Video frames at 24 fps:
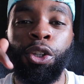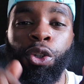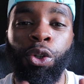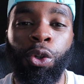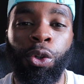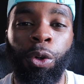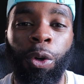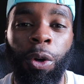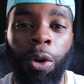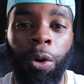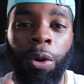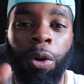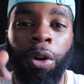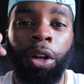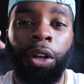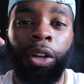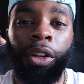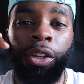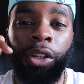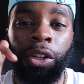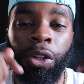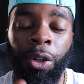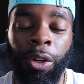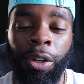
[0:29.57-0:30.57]
to grow
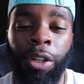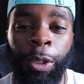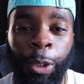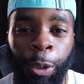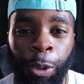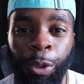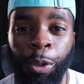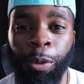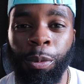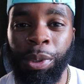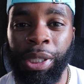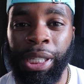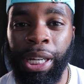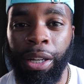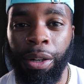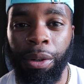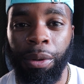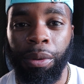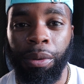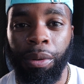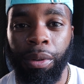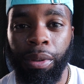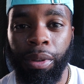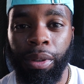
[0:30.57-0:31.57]
your YouTube
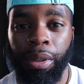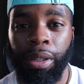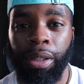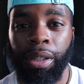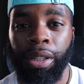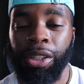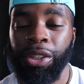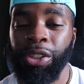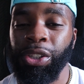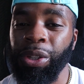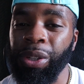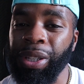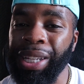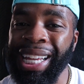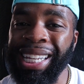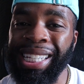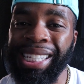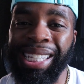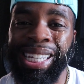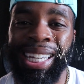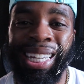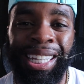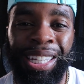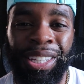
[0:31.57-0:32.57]
channel. So
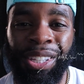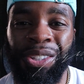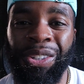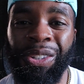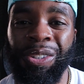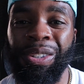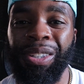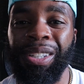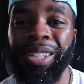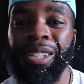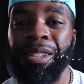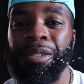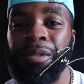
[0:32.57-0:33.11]
let's get into it.